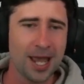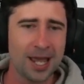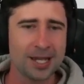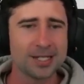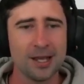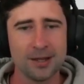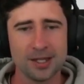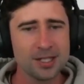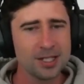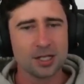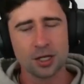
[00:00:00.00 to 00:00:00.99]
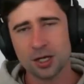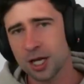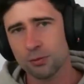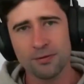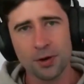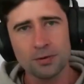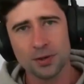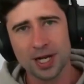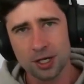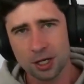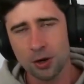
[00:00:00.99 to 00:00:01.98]
And it revolves
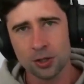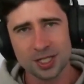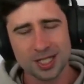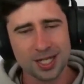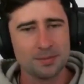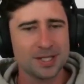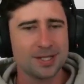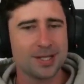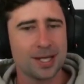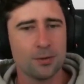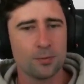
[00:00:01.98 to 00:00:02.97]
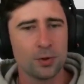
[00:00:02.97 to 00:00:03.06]
around a concept that